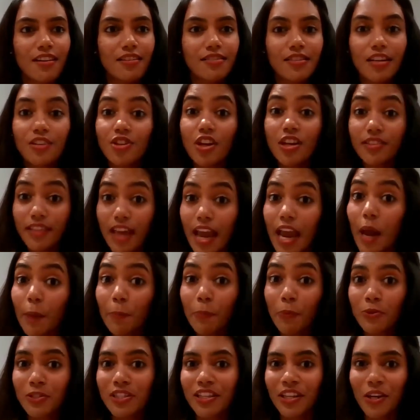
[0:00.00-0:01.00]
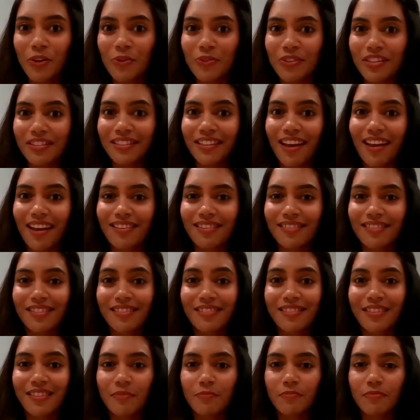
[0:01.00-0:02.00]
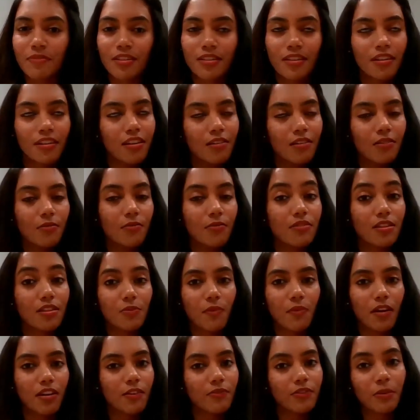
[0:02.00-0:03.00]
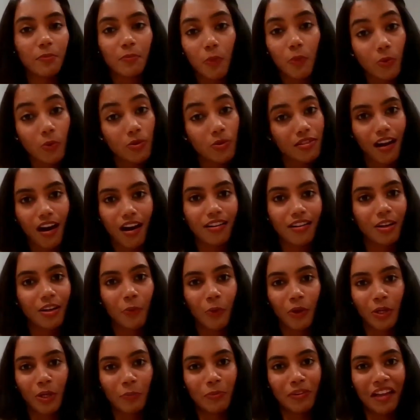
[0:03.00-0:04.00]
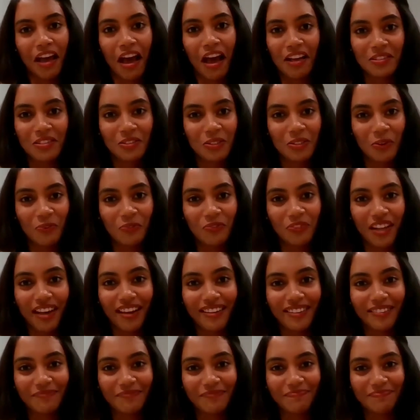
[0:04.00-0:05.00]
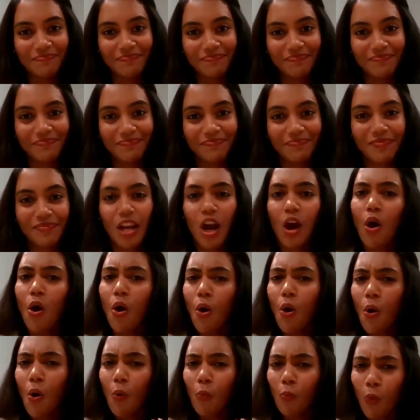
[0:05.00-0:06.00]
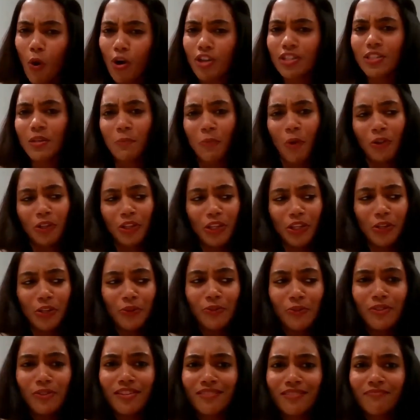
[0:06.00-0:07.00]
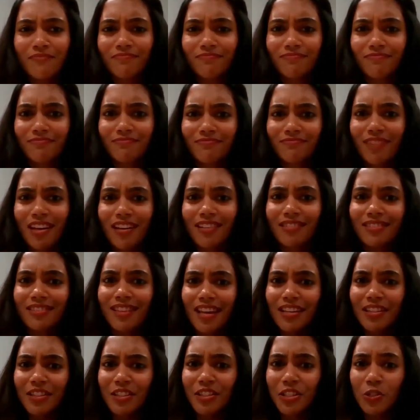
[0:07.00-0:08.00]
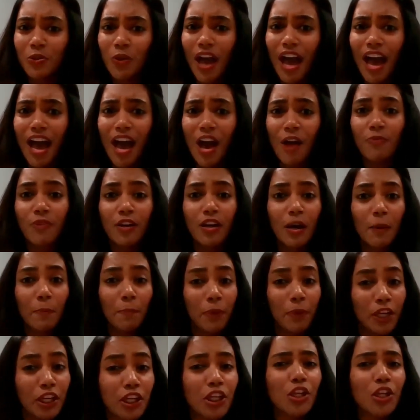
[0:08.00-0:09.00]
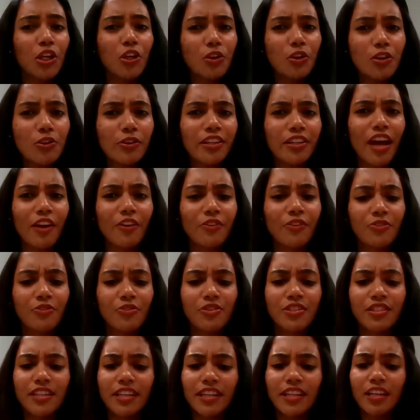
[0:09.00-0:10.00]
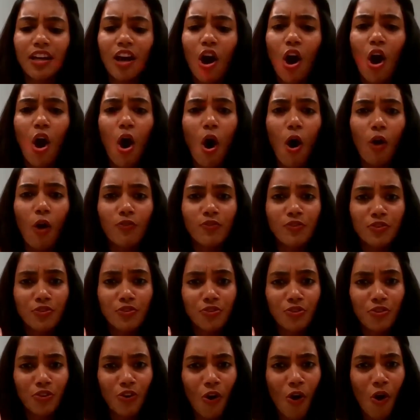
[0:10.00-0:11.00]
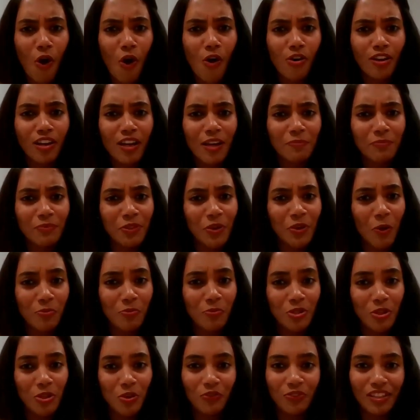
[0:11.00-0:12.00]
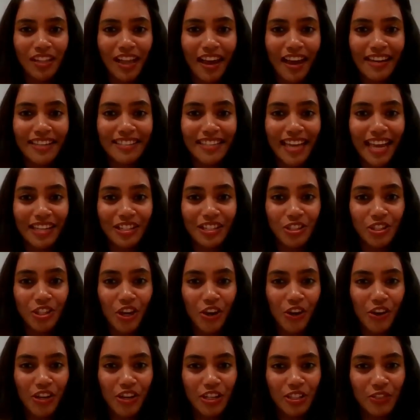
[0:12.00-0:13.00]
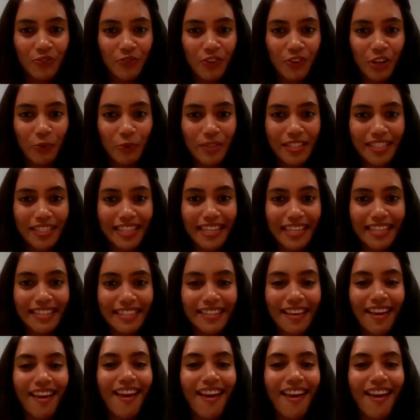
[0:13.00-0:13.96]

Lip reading: such as airport security scanning systems, which is one of the most unavoidable hazards of flying. Water molecules tends to have a peculiar characteristic of strong absorption of light at terahertz frequencies,